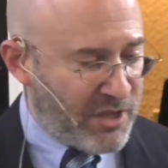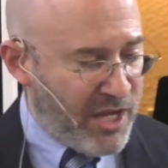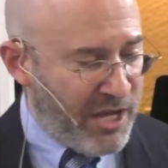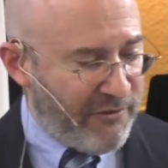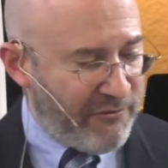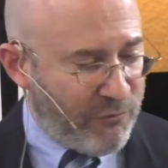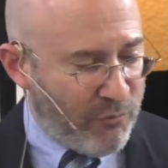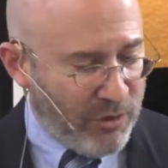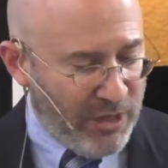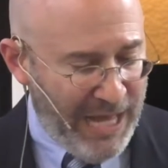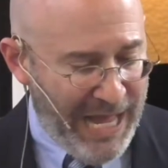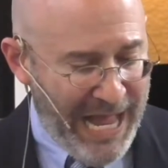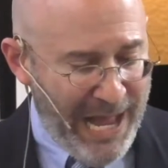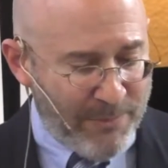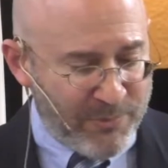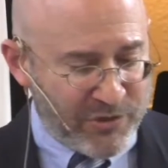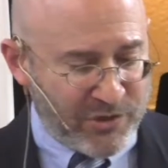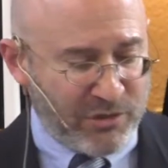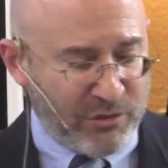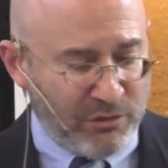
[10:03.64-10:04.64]
life will
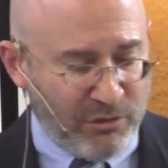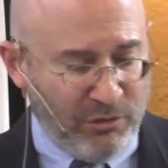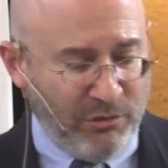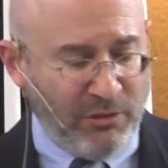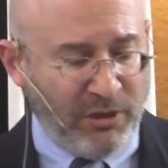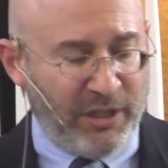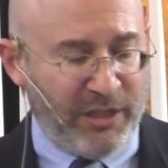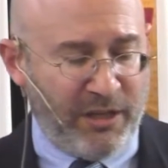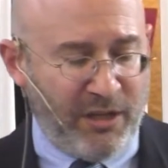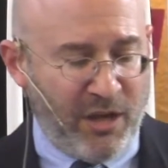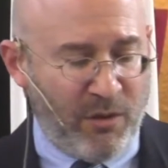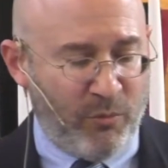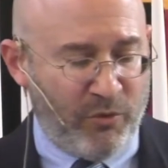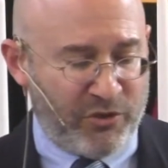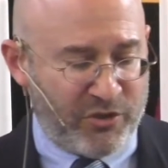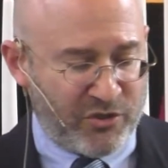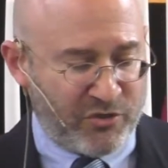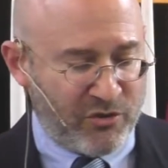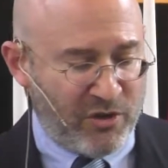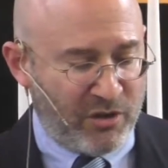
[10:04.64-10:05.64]
absolutely come
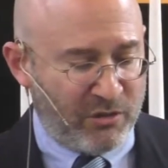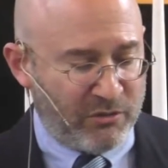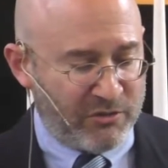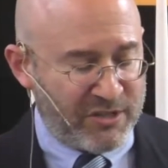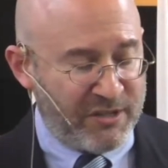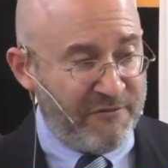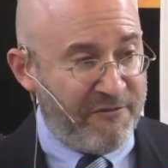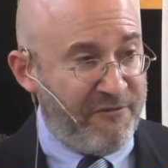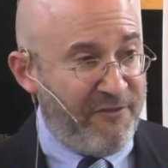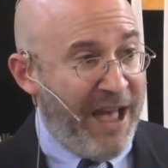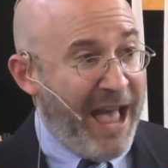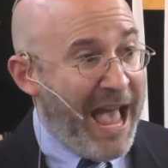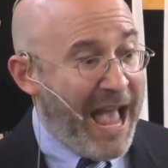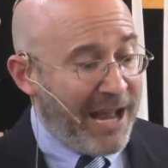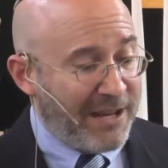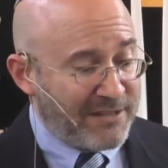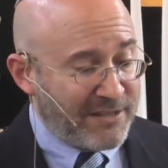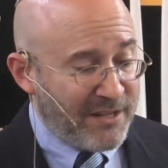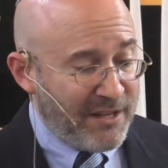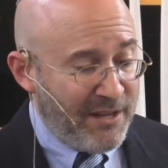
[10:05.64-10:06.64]
with struggles. In
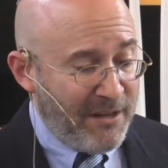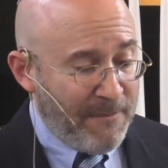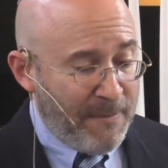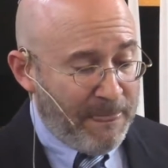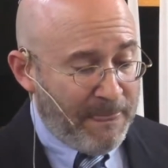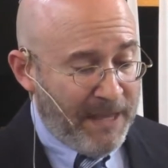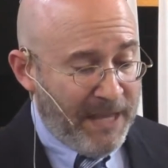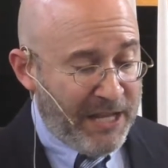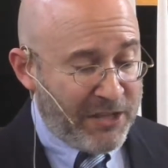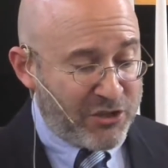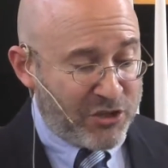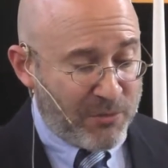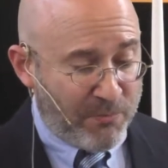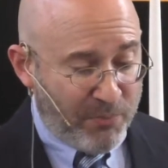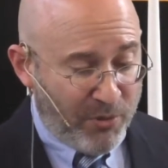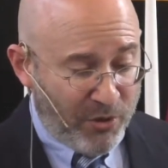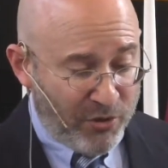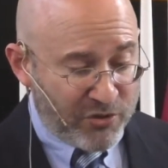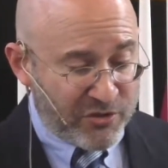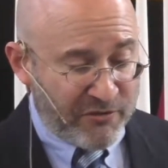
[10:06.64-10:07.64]
fact, it's the
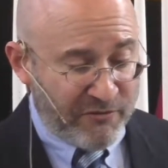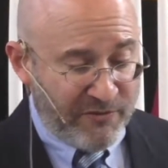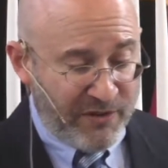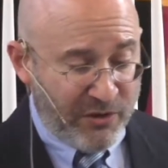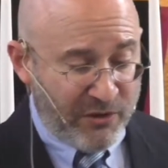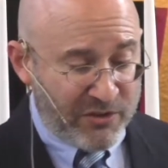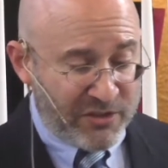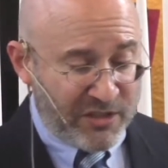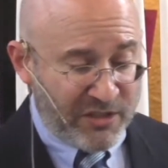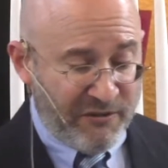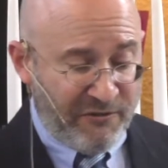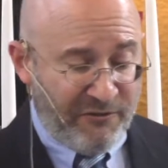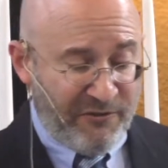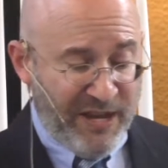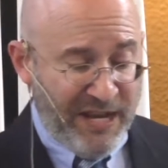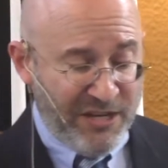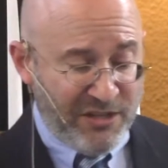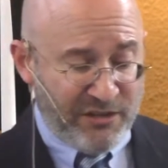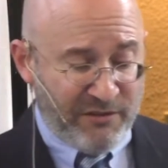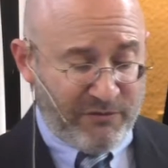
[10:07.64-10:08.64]
perseverance in the
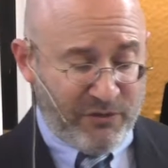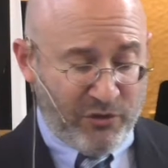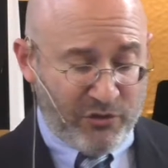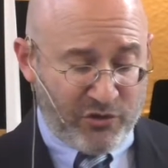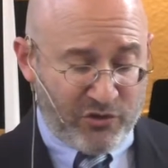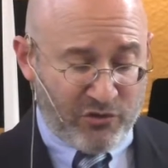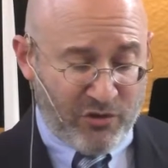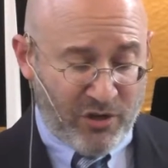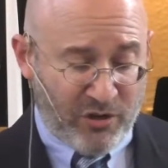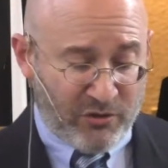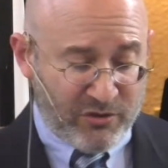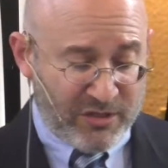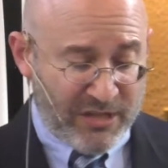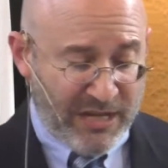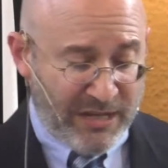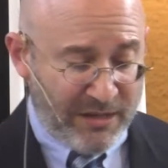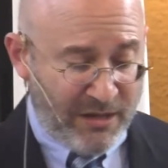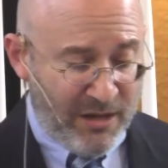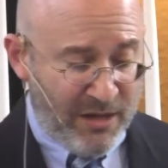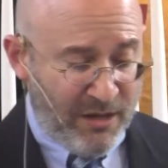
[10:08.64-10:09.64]
face of those struggles
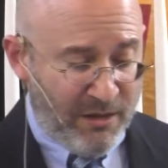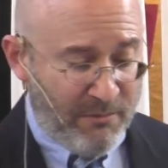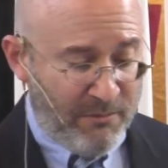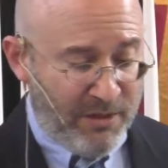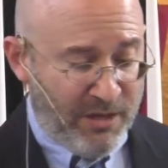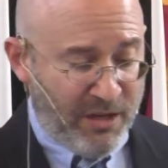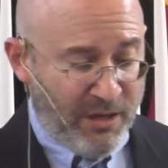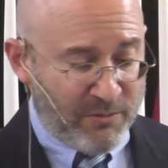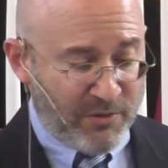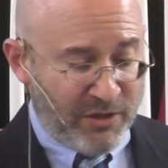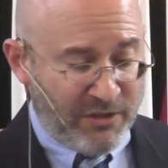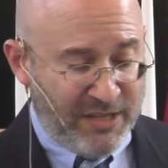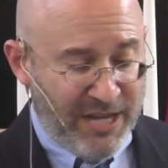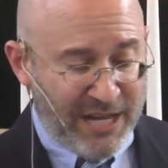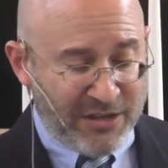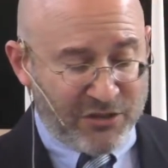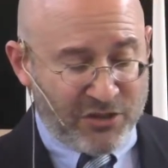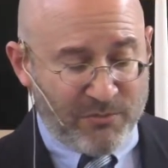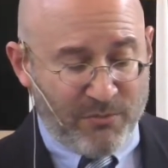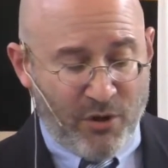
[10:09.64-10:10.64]
that becomes our
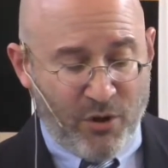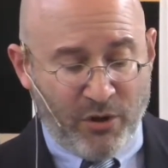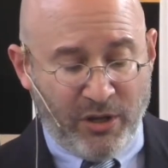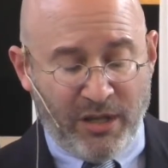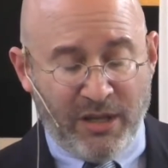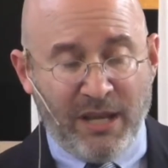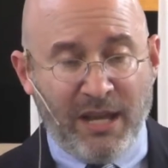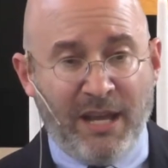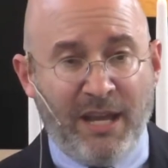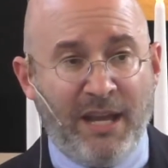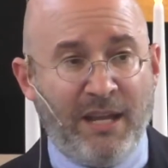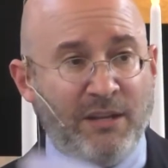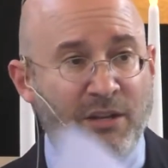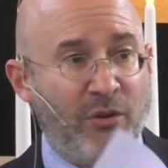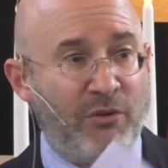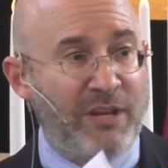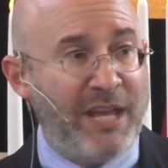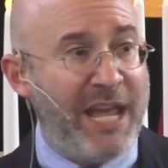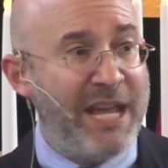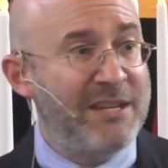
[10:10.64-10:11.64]
testimony and,
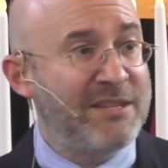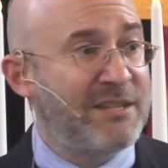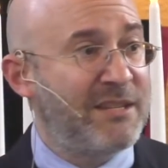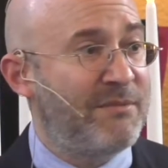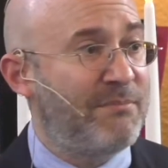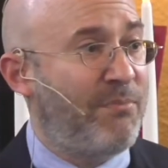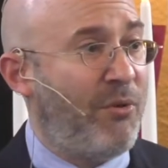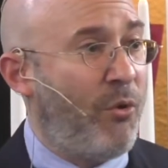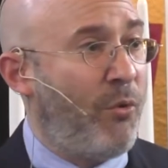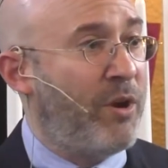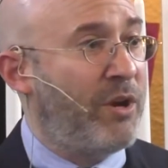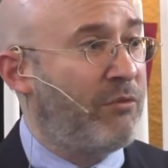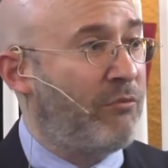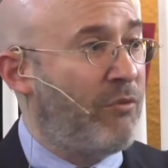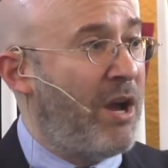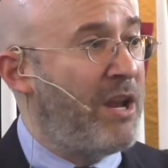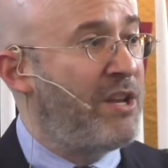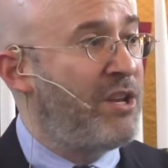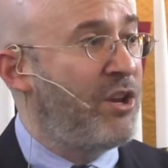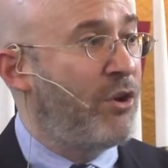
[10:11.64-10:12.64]
you know, case in point
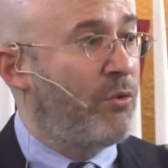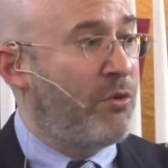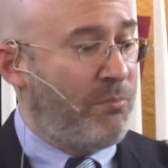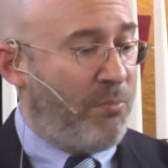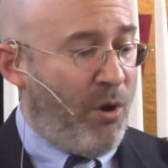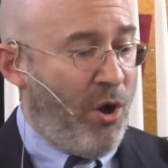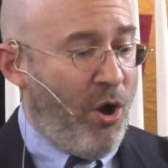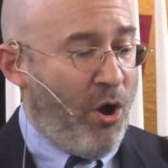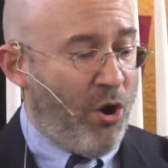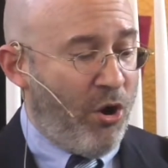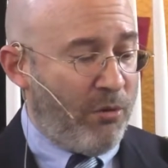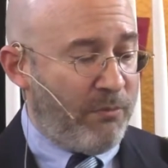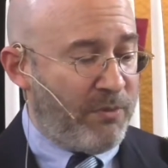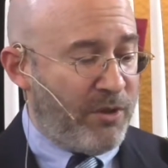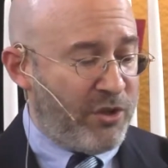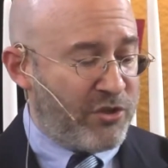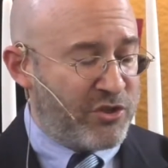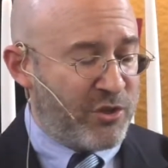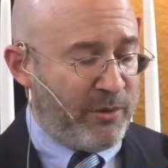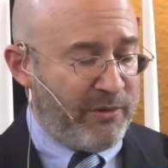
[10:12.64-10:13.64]
right here with Paul.
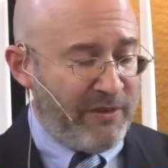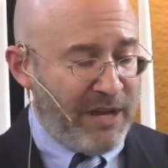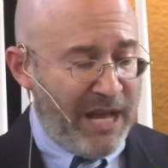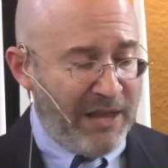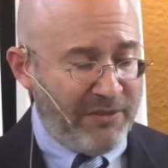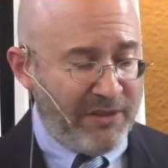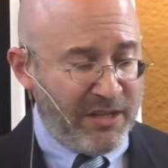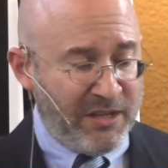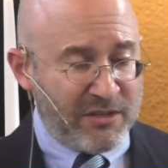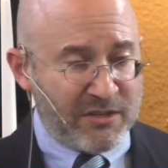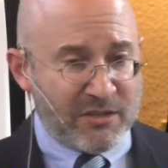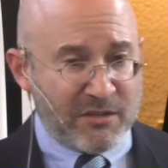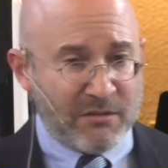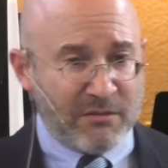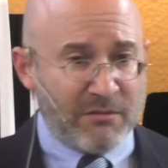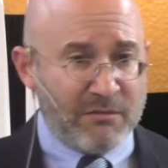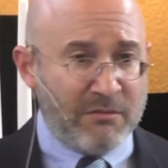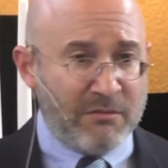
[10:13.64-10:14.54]
And so we've got these